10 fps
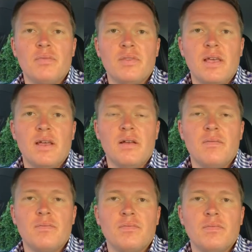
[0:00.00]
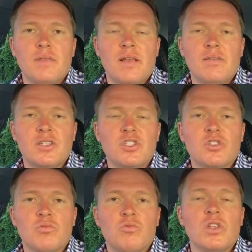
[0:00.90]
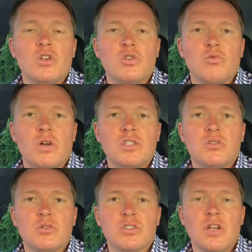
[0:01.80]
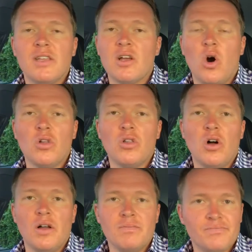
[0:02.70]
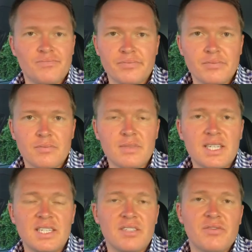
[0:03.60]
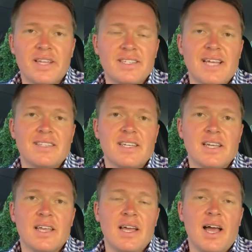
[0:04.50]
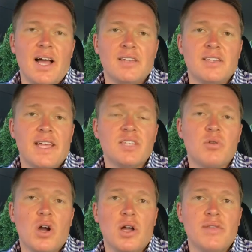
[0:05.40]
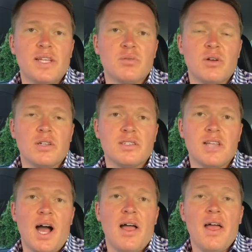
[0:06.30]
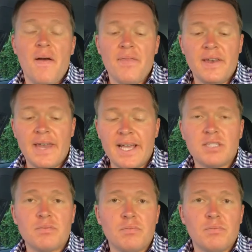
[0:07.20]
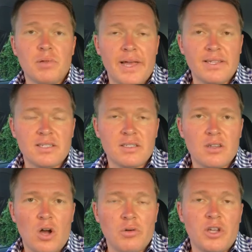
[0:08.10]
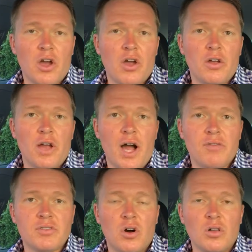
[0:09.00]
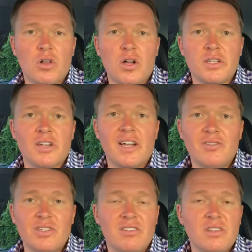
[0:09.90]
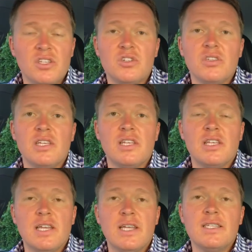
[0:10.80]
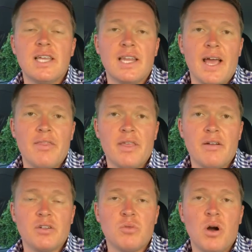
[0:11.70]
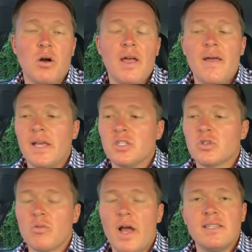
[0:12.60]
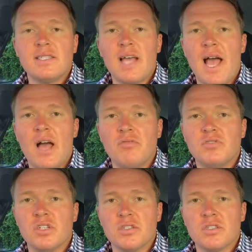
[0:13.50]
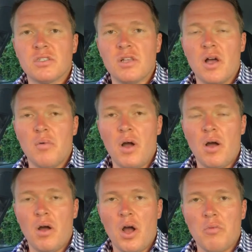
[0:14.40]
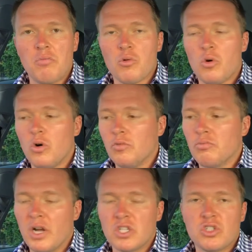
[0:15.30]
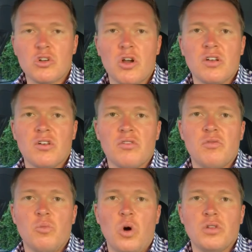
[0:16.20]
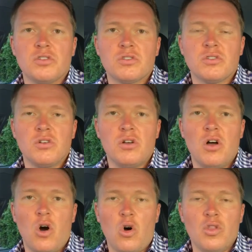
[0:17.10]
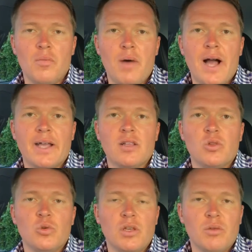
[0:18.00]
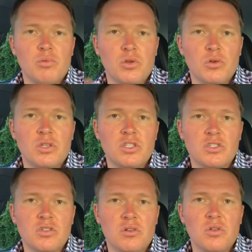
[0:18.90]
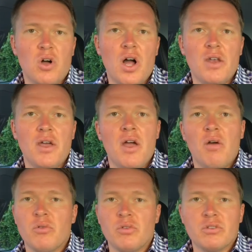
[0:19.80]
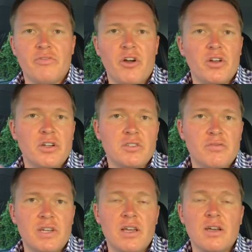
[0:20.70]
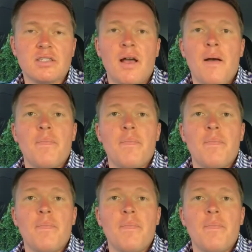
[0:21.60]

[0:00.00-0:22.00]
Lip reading: They're just a really good resource. So I think online is fantastic. So that's where I'd start. The next place I would go after online is you need to get out there as well. It's great to have just a broad brushstroke of what's on the market, looking purely just online, whether it's photos or videos.